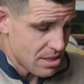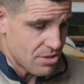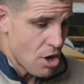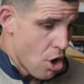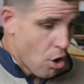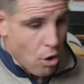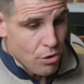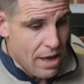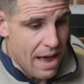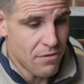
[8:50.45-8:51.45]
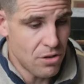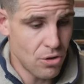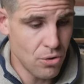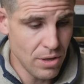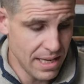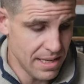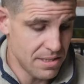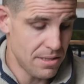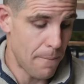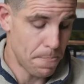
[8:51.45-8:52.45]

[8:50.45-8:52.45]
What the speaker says: because all you have to do is,